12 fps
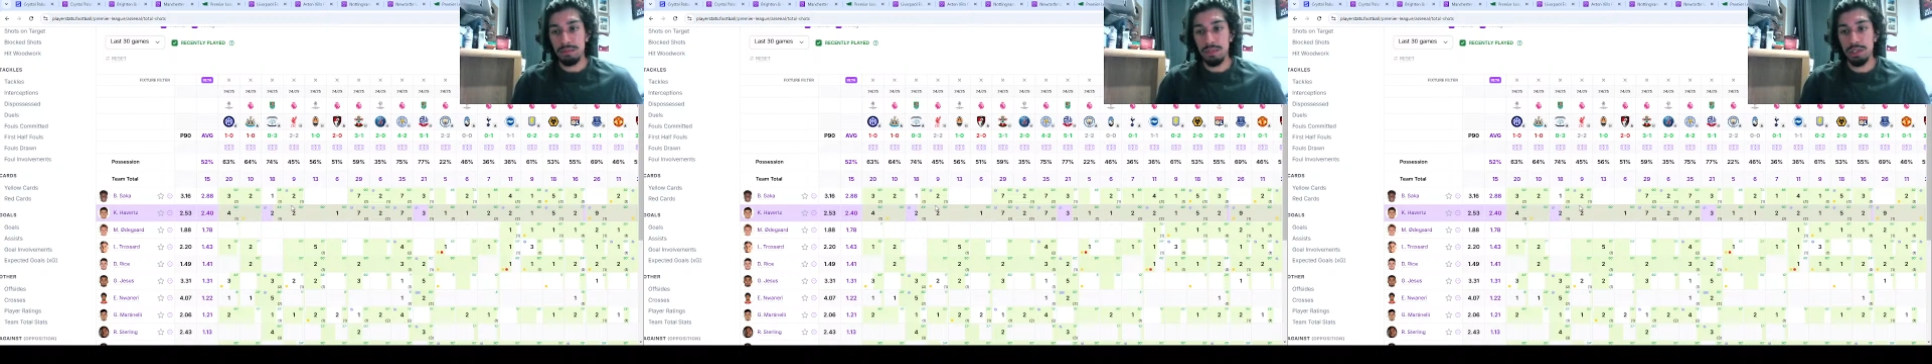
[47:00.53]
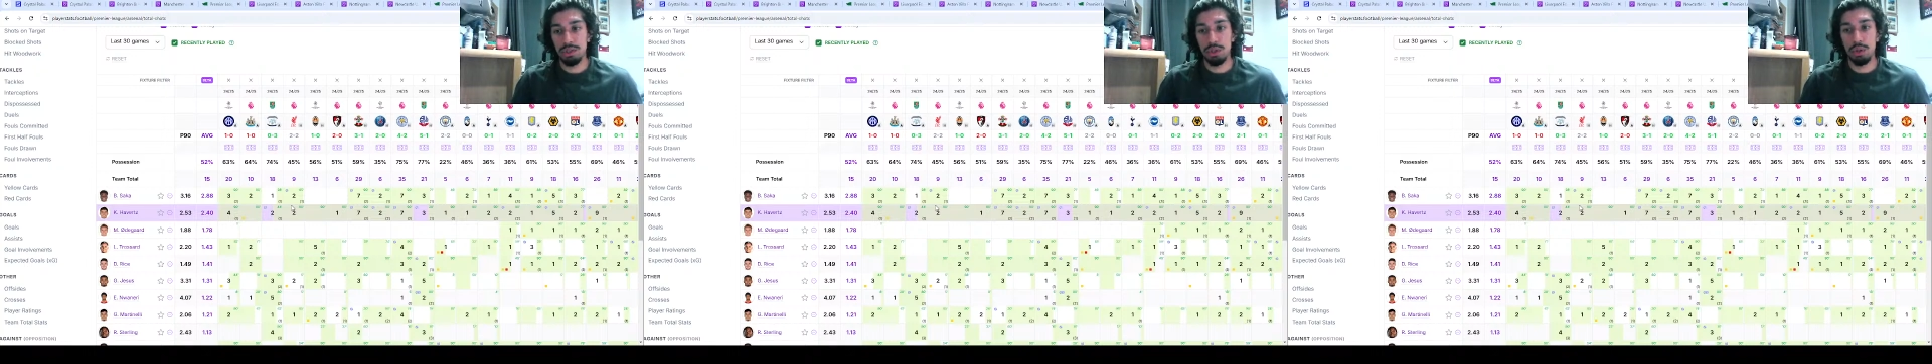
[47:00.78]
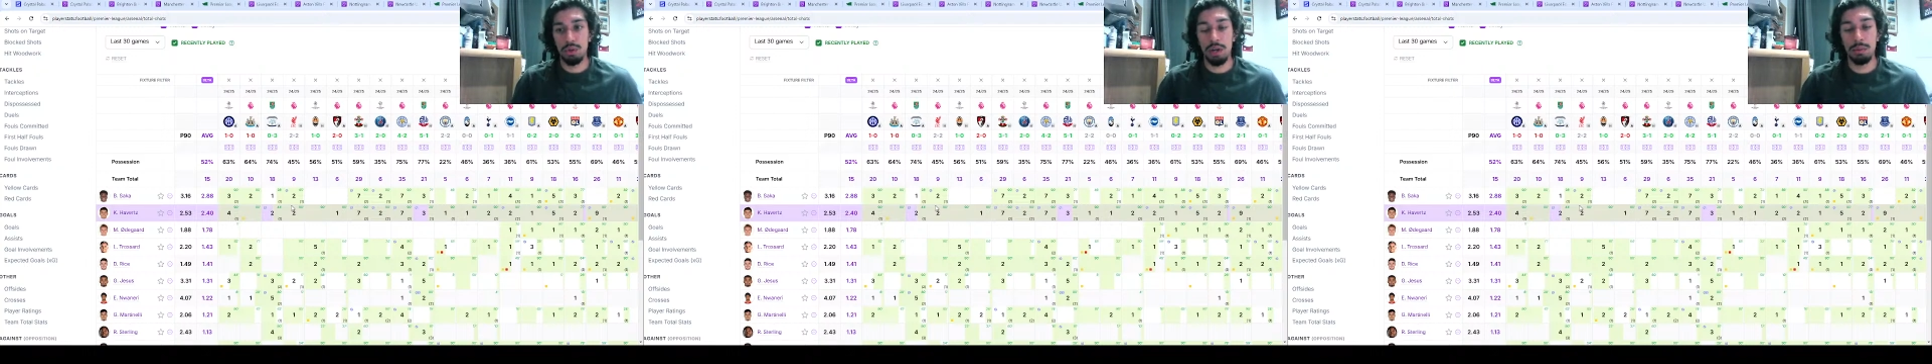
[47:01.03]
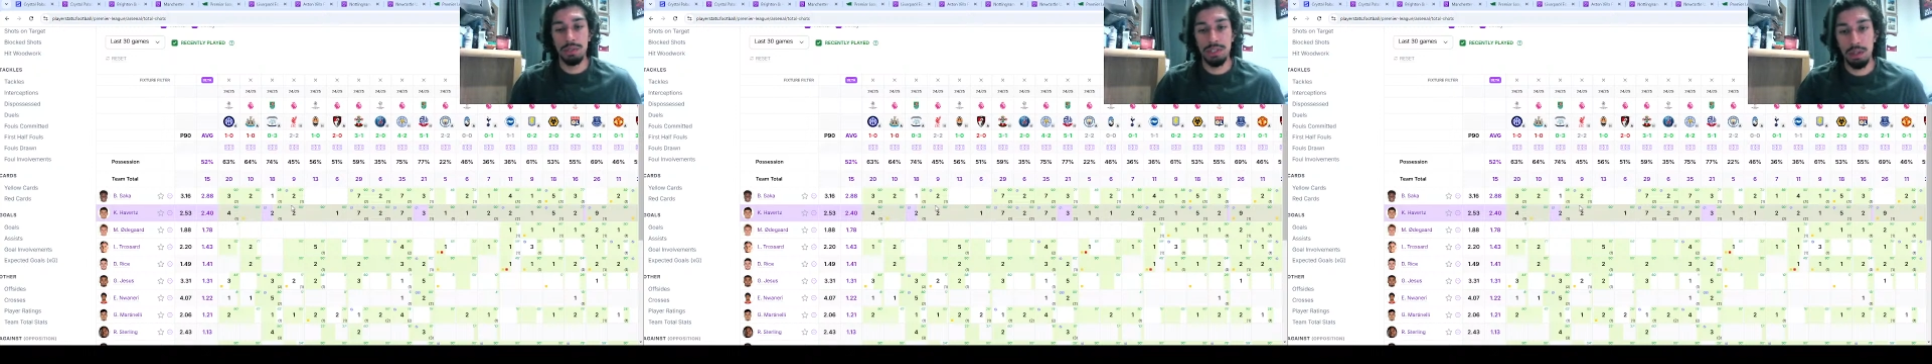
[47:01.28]
So I
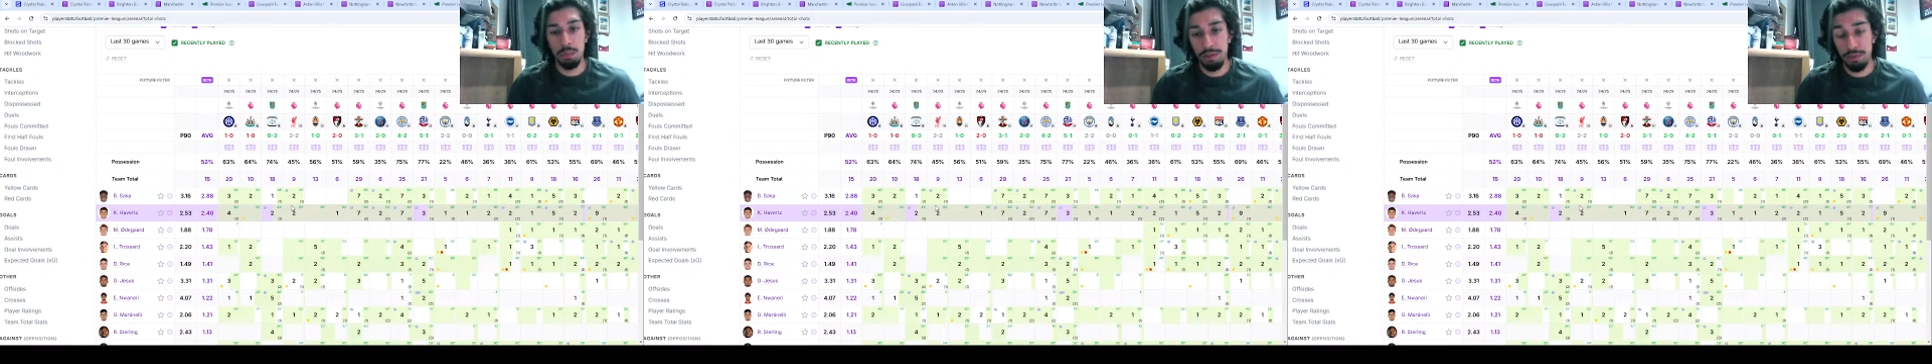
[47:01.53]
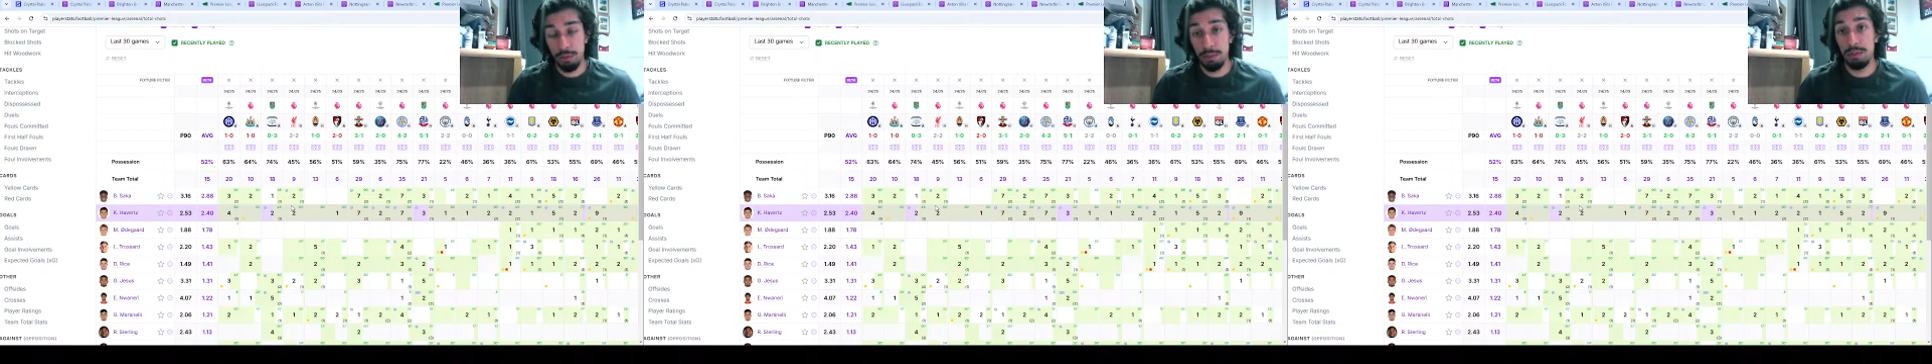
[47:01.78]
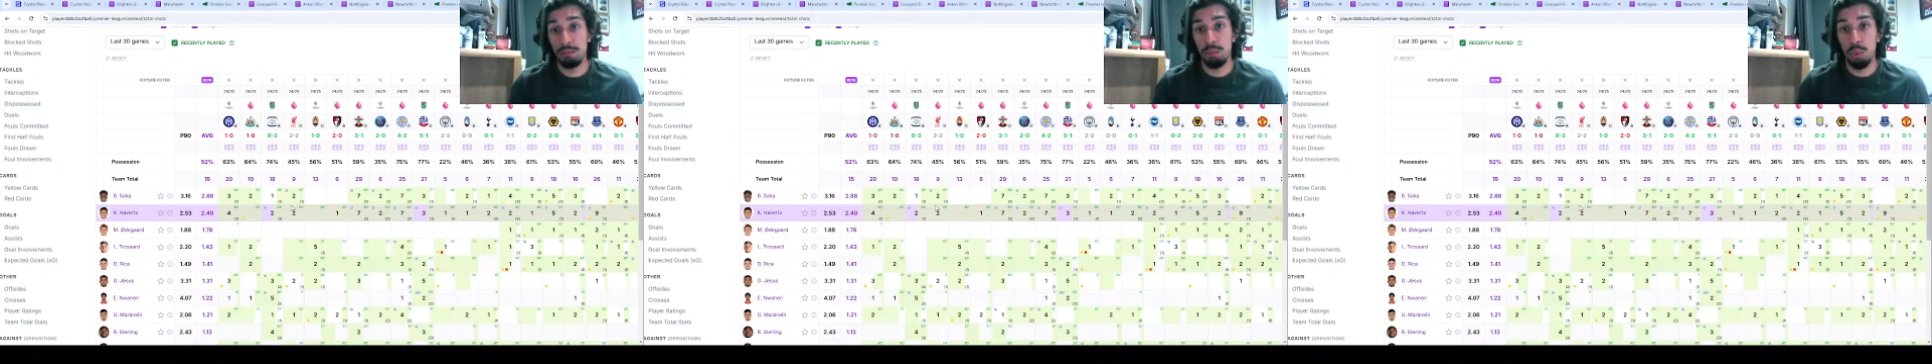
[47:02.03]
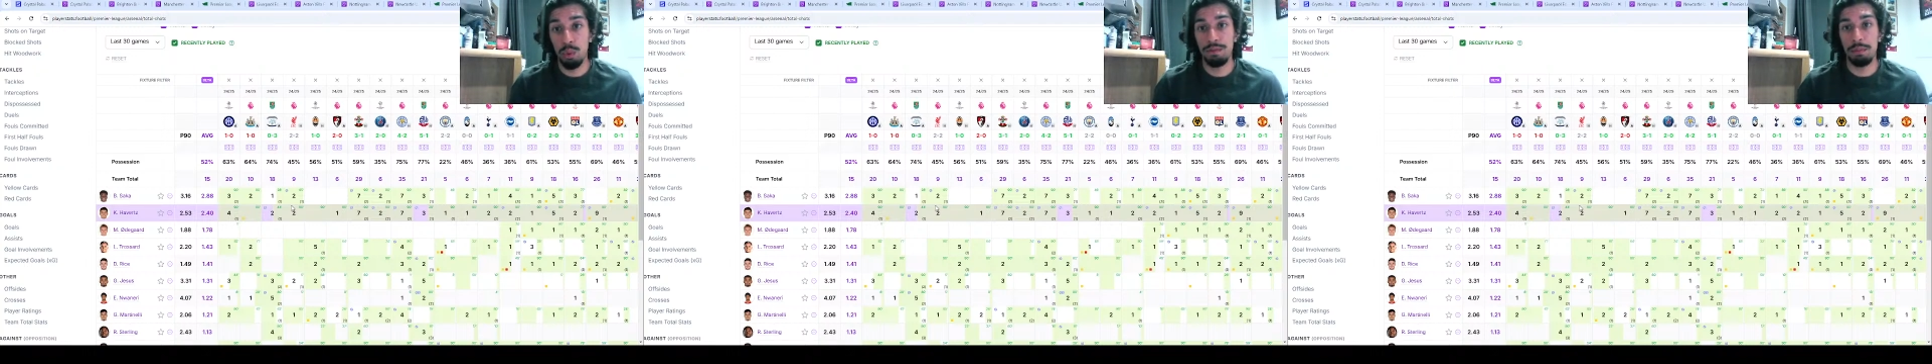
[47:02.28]
would say wait for a bit
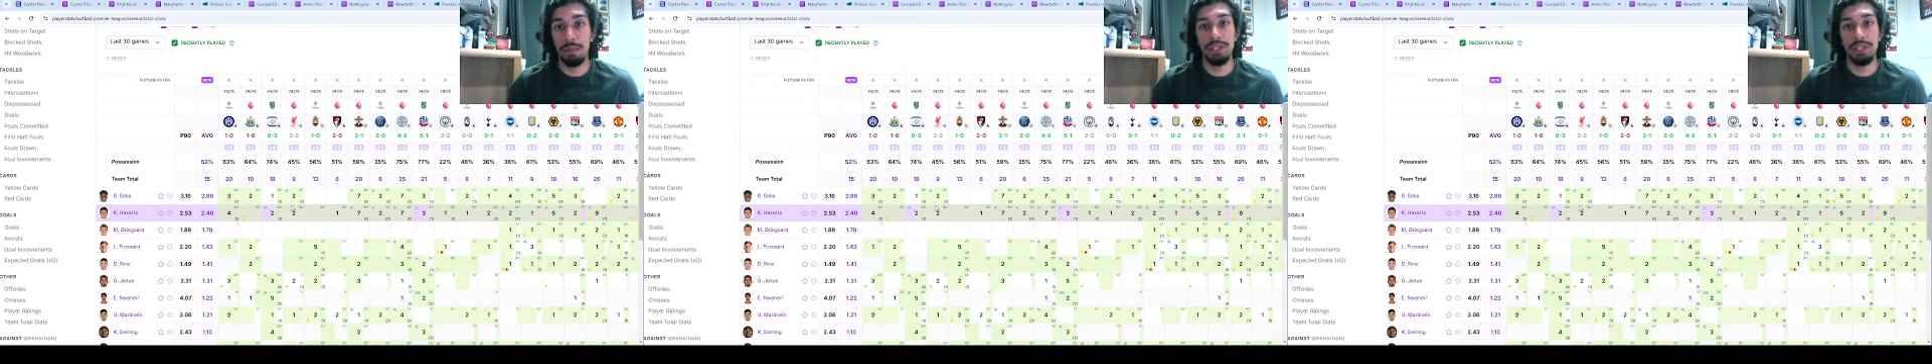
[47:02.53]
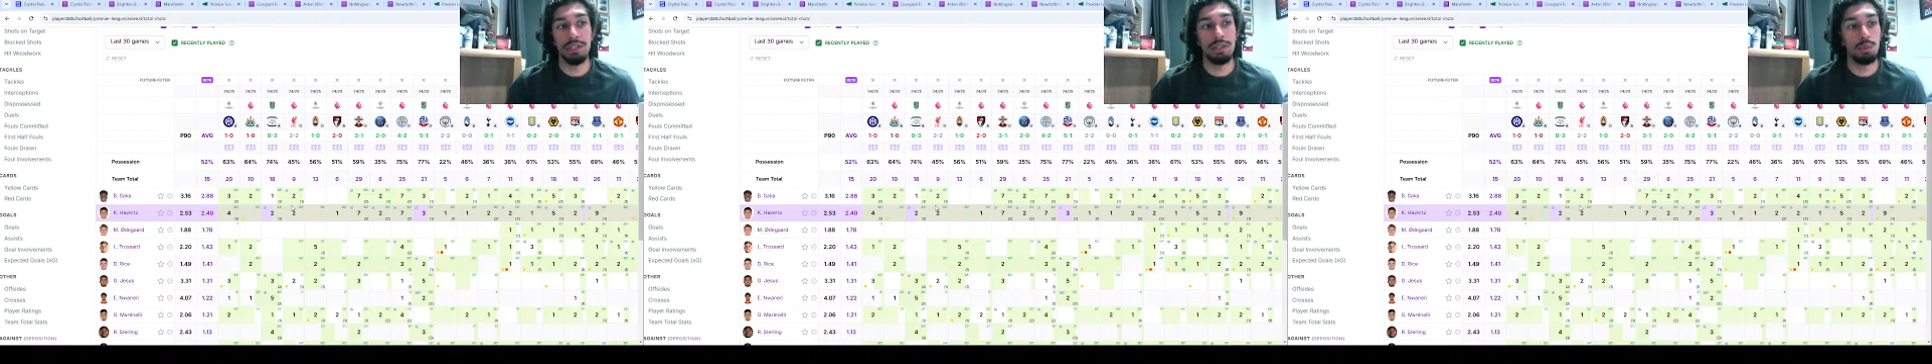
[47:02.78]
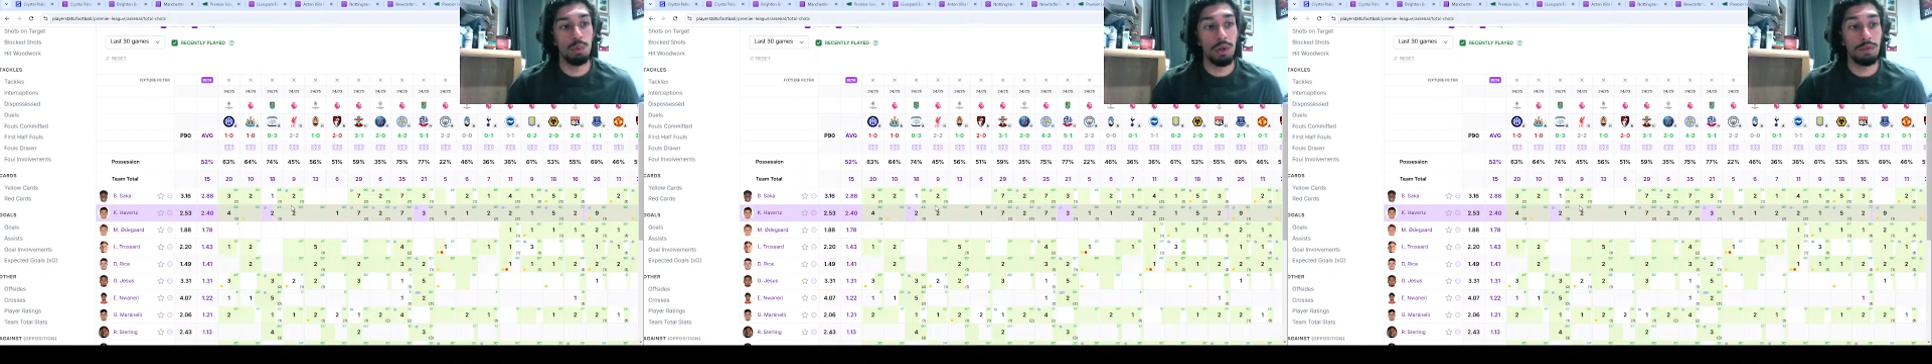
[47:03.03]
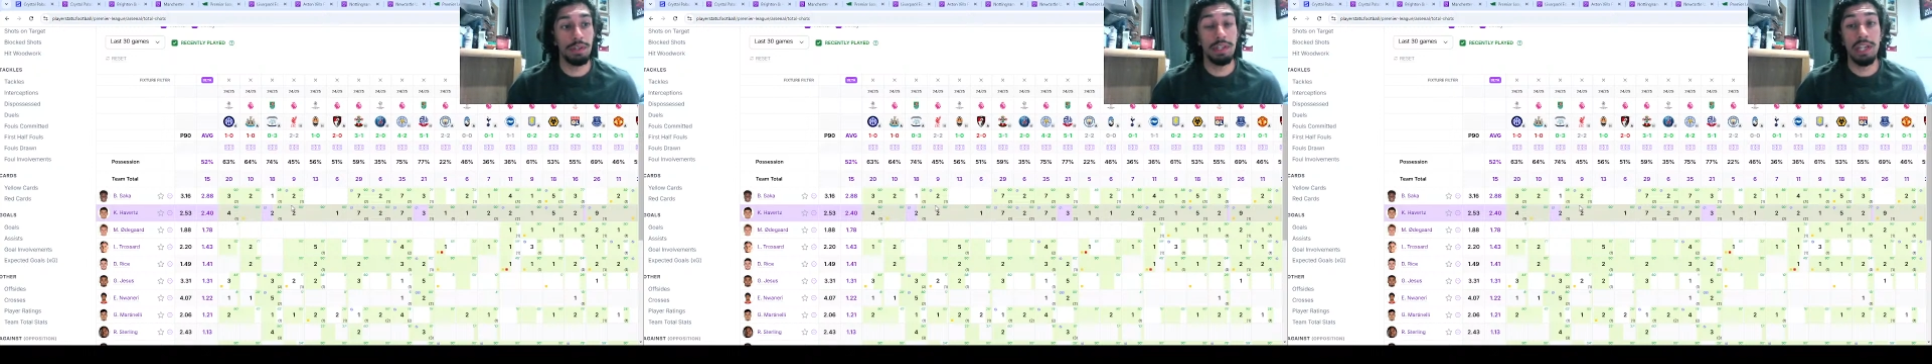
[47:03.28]
more information,
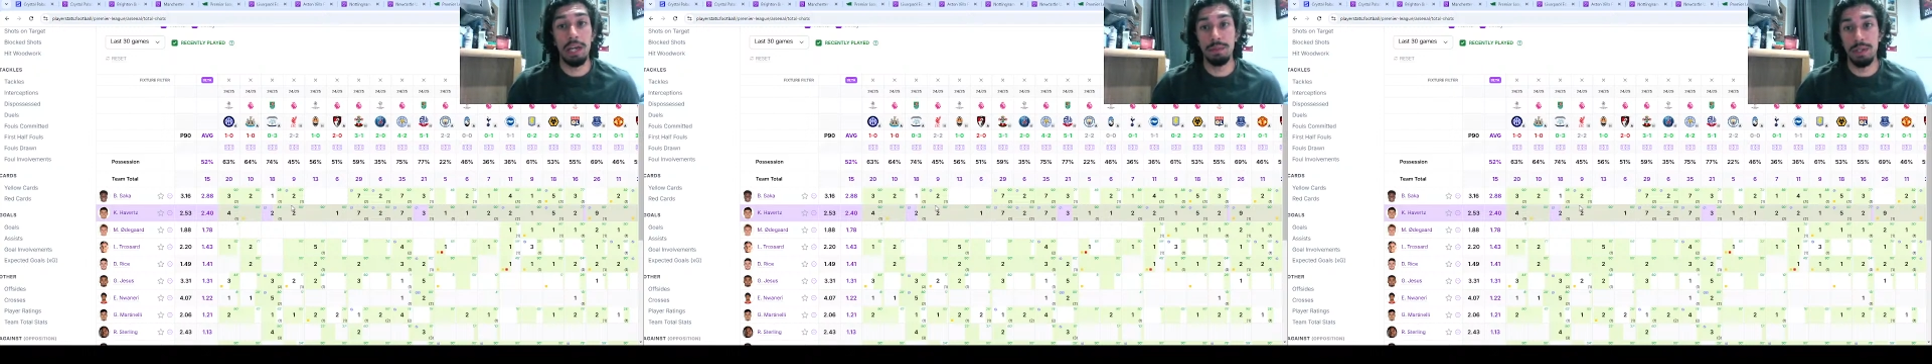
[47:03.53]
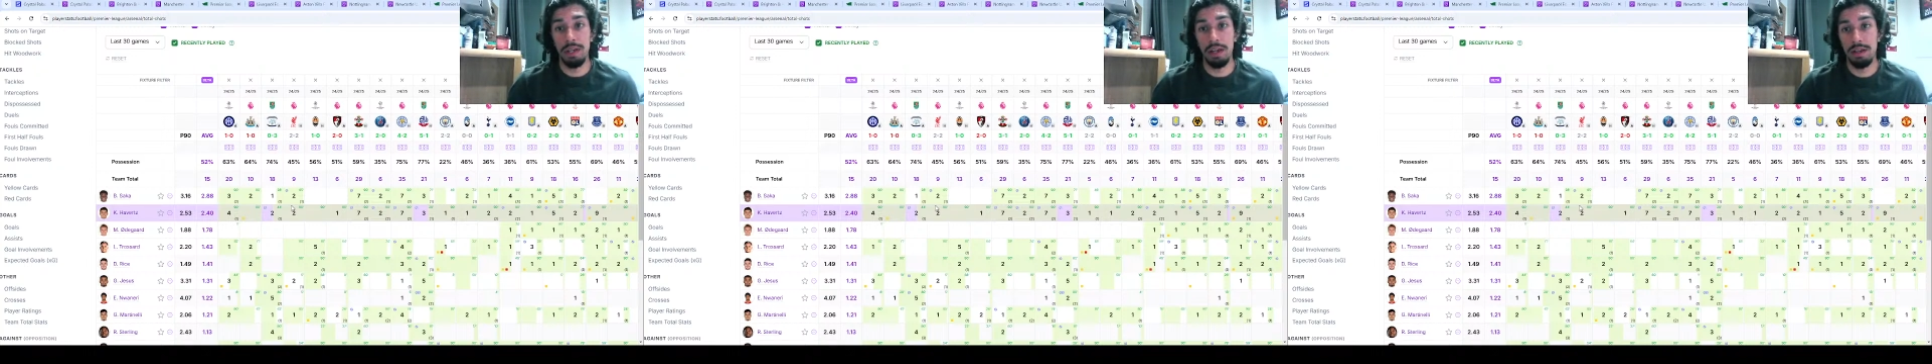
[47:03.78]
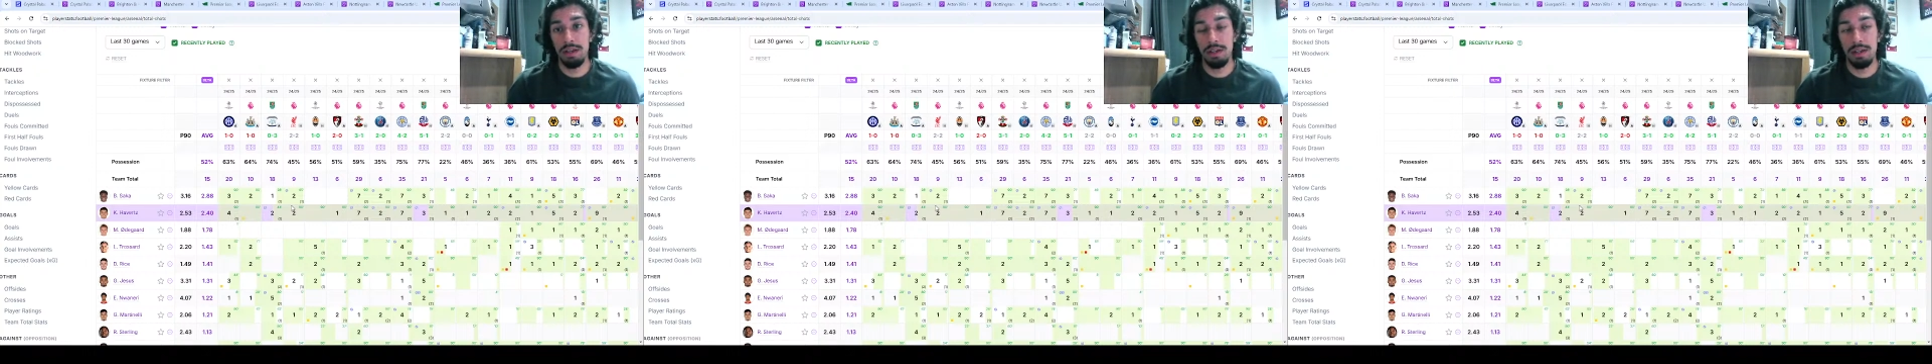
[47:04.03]
wait for the game today,